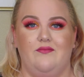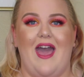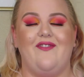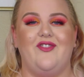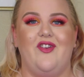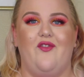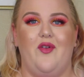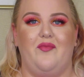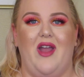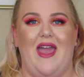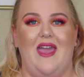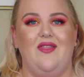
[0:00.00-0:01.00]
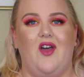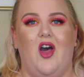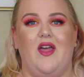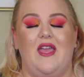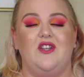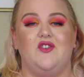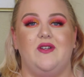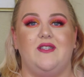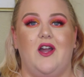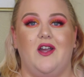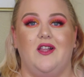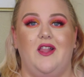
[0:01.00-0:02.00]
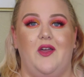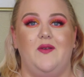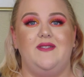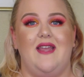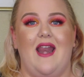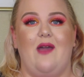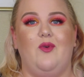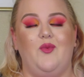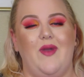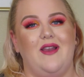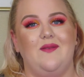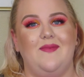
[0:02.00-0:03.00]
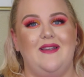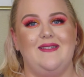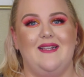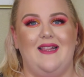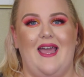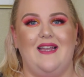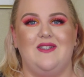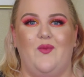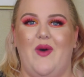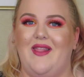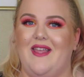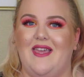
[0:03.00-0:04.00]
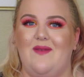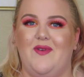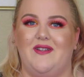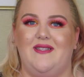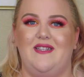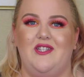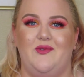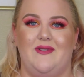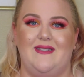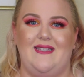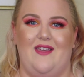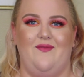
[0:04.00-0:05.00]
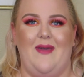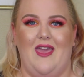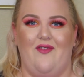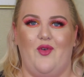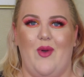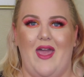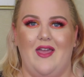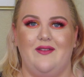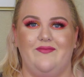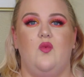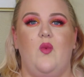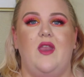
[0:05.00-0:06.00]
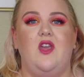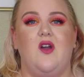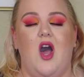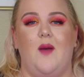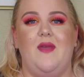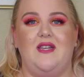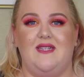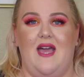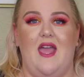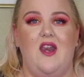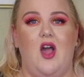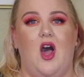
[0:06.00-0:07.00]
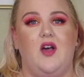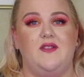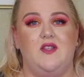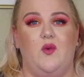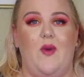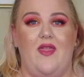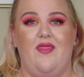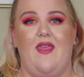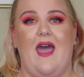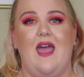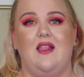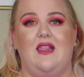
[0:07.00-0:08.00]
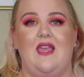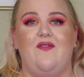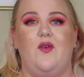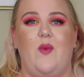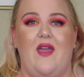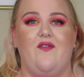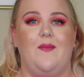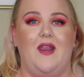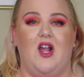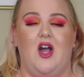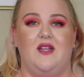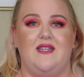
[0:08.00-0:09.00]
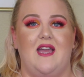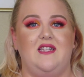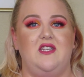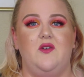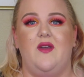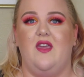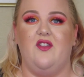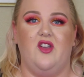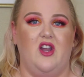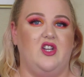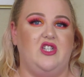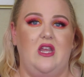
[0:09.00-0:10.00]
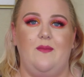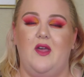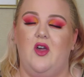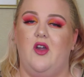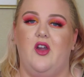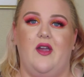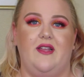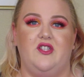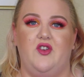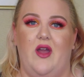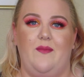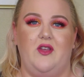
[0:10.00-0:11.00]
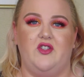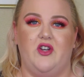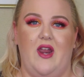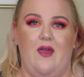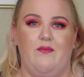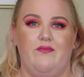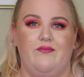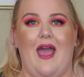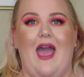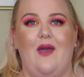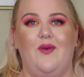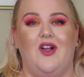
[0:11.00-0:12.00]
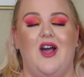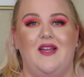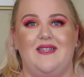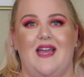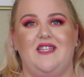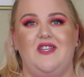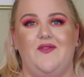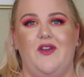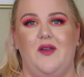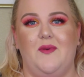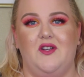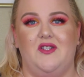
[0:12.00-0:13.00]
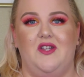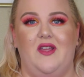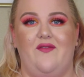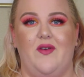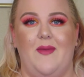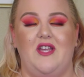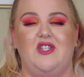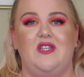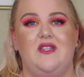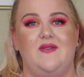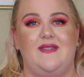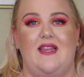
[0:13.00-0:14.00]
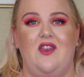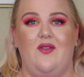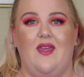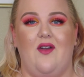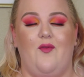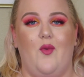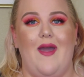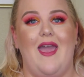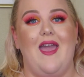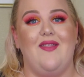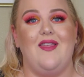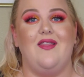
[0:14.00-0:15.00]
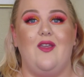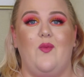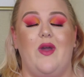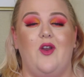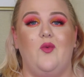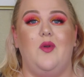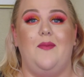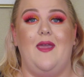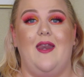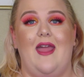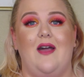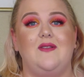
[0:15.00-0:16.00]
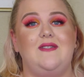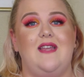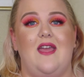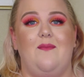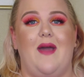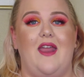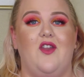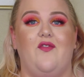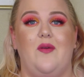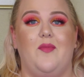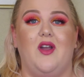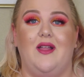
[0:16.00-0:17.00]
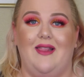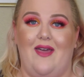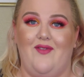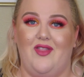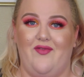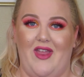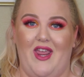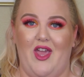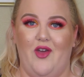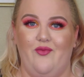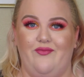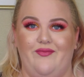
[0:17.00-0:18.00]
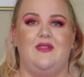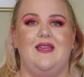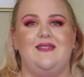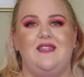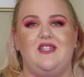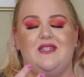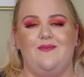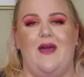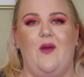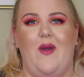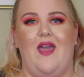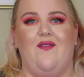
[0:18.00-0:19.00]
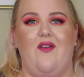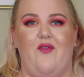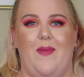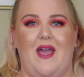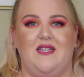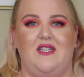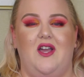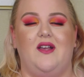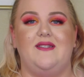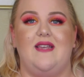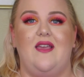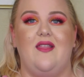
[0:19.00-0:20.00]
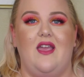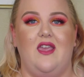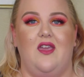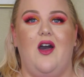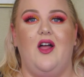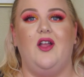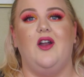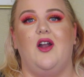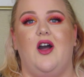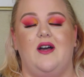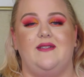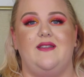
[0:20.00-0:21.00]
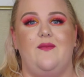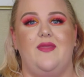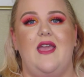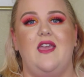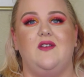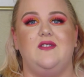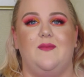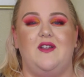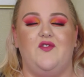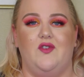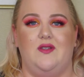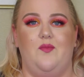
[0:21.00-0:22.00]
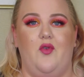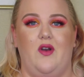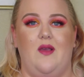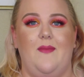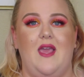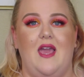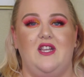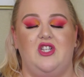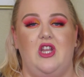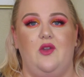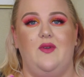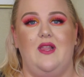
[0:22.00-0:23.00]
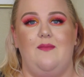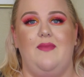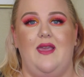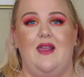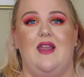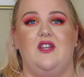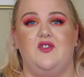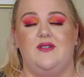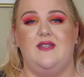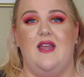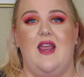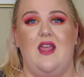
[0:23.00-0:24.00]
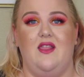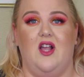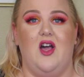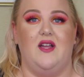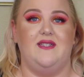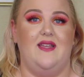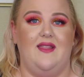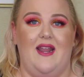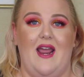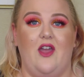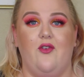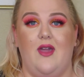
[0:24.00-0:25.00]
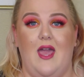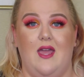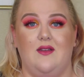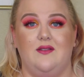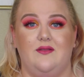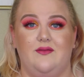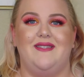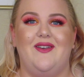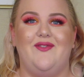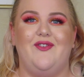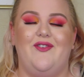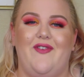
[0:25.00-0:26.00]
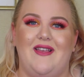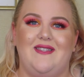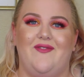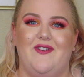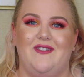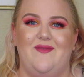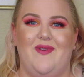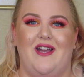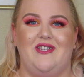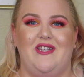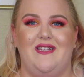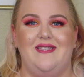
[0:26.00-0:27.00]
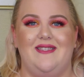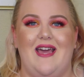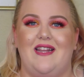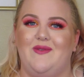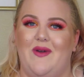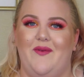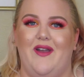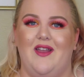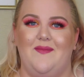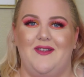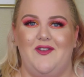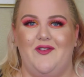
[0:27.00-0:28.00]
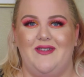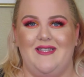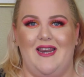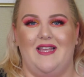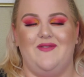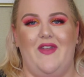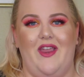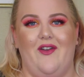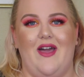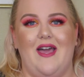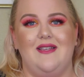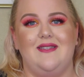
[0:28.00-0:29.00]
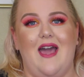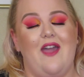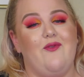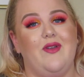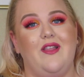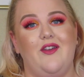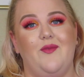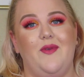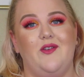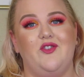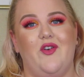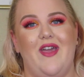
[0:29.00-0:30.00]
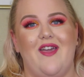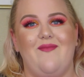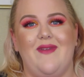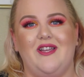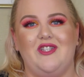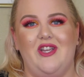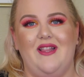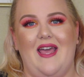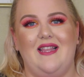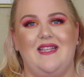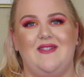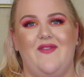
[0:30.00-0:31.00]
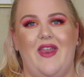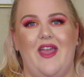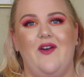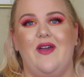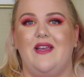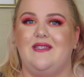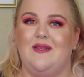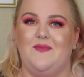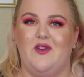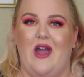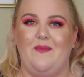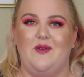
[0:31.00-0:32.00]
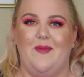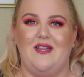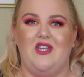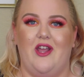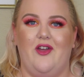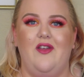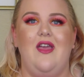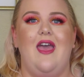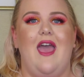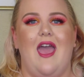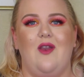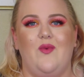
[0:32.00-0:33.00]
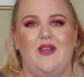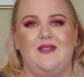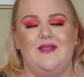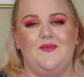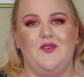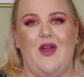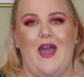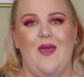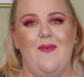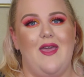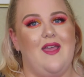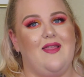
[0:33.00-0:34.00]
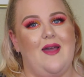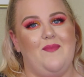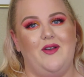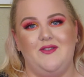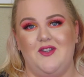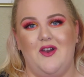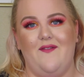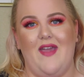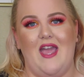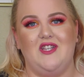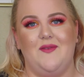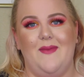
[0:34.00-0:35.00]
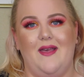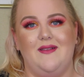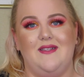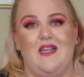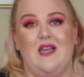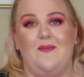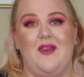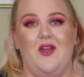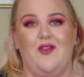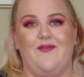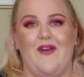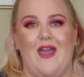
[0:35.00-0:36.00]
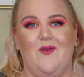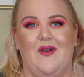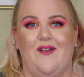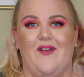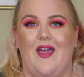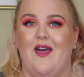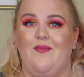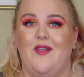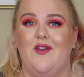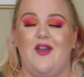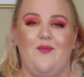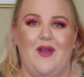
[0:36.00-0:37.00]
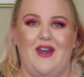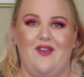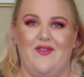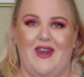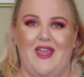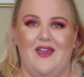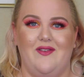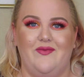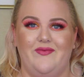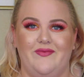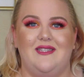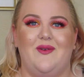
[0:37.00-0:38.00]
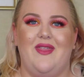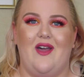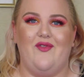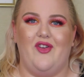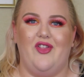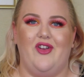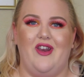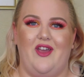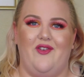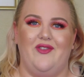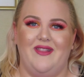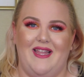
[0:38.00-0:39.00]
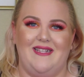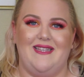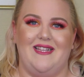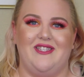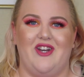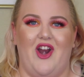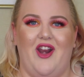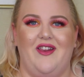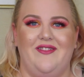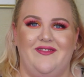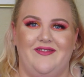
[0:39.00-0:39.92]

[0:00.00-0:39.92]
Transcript: After November 8th, all entries are closed and I will randomly select one lucky person to receive my giveaway. When you comment done, also with that, leave a way for me to contact you, either your Gmail or your Instagram username. I will contact you for your personal information to send you the giveaway, and then the winner will be announced in my November 11th video. This is just my way of giving back to y'all, saying that y'all are awesome. Thank you so much for supporting me and genuinely being interested in the content that I create. So full face of first impressions, that is what we're going to be doing in today's video, guys. I really hope you enjoy it. Make sure you like this video and subscribe to my channel. And when you subscribe, hit that post notification bell so you can be notified whenever I upload a brand new video. So without further ado, let's get started.